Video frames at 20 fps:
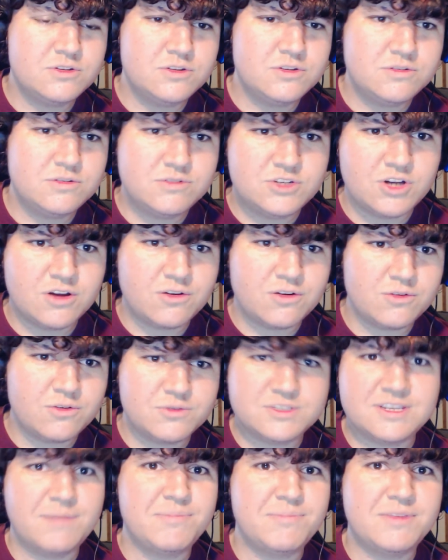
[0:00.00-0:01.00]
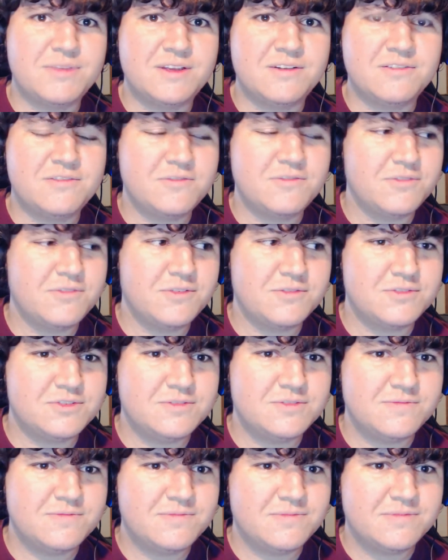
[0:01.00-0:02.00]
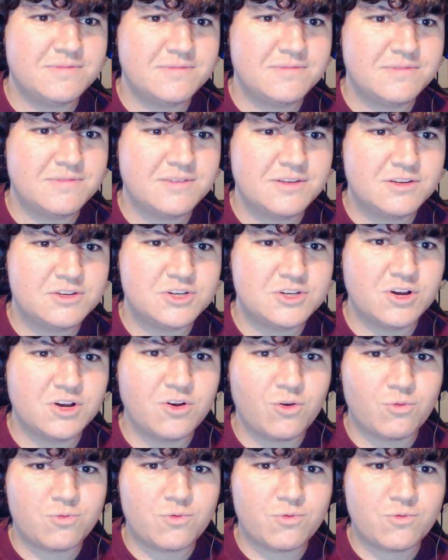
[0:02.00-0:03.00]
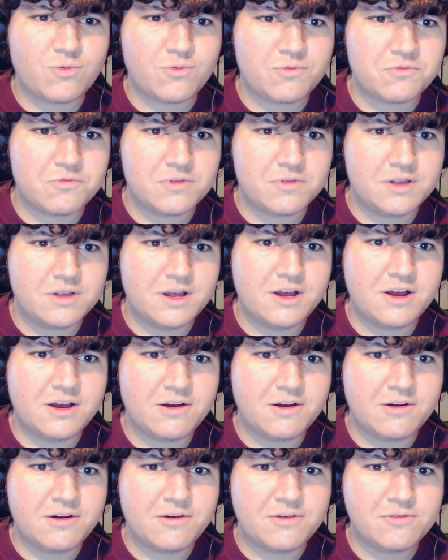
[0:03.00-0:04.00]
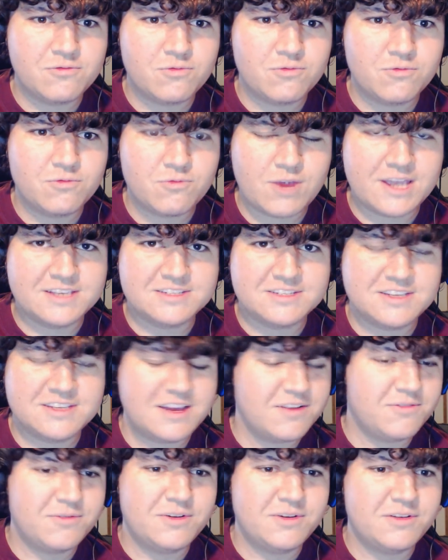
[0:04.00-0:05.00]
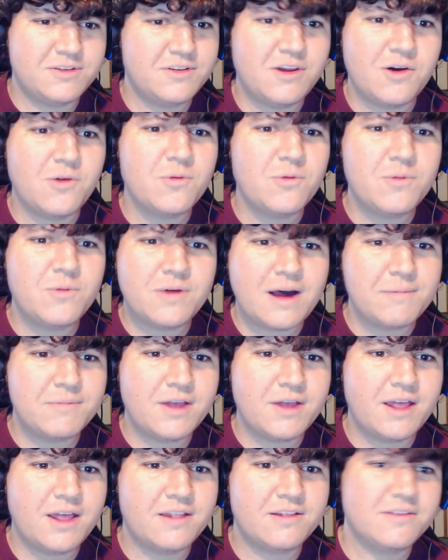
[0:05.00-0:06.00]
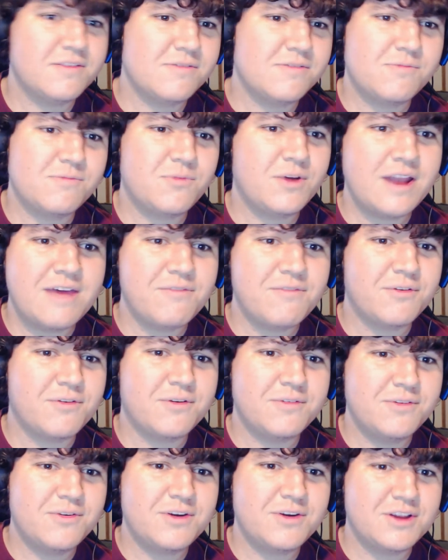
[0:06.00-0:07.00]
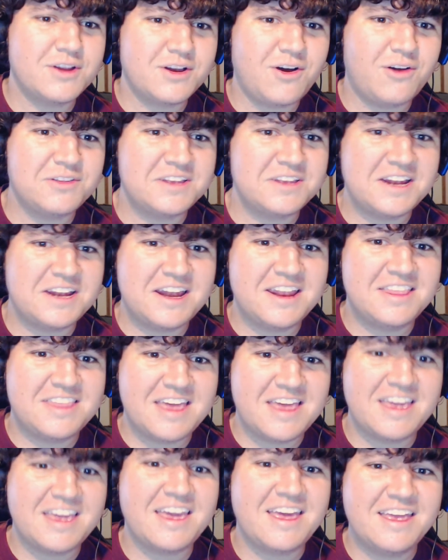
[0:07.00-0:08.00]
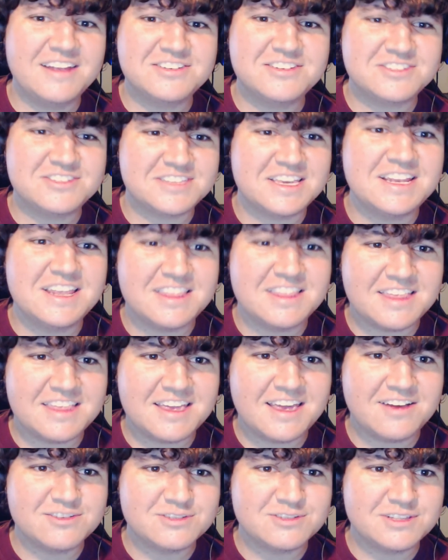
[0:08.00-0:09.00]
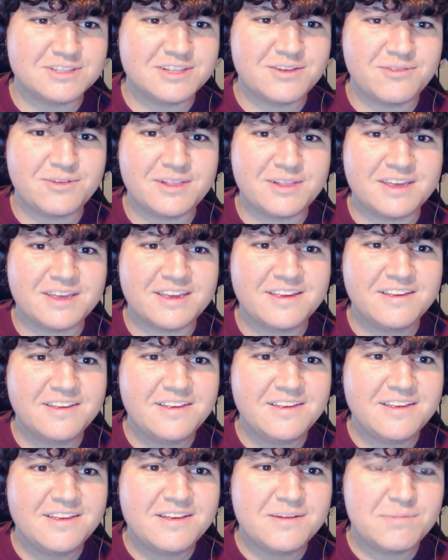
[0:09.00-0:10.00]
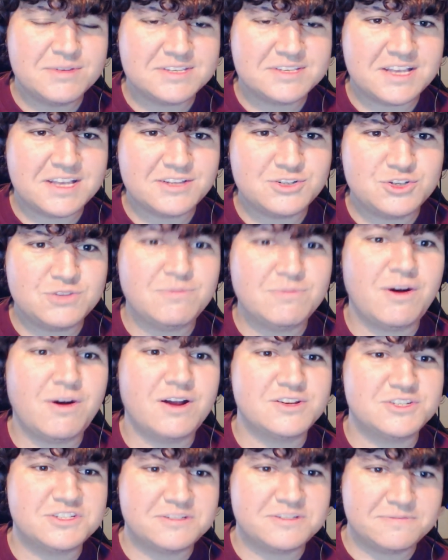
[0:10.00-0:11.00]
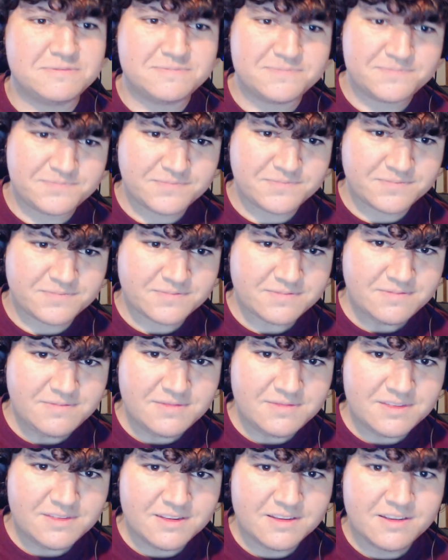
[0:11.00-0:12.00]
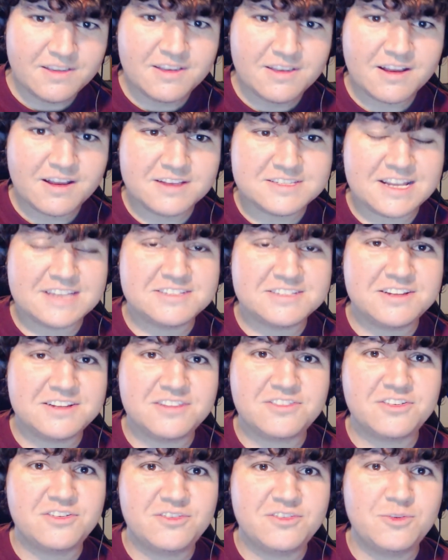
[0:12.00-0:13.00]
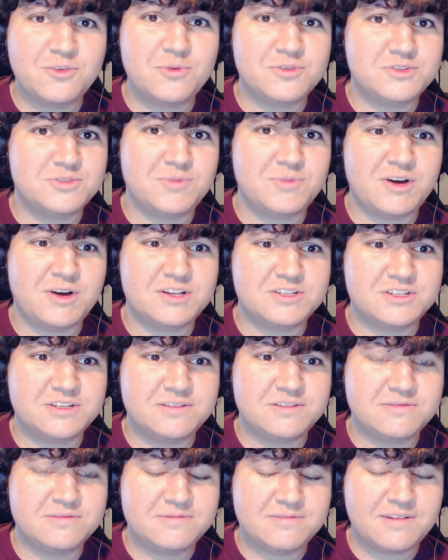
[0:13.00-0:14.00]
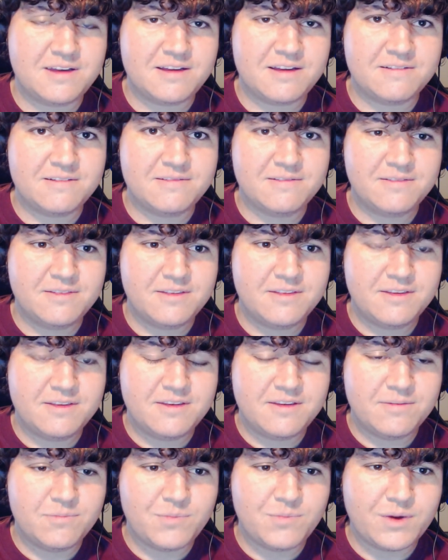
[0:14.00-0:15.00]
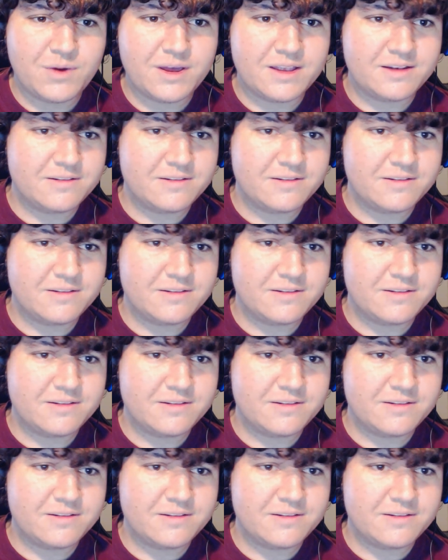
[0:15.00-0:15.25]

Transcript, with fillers: Jungle something. Jungle uh, race. I don't know. I'm not whatever. You could have called it anything, eh, just anything else, literally, besides Jumanji. Because it has nothing to do with Jumanji. But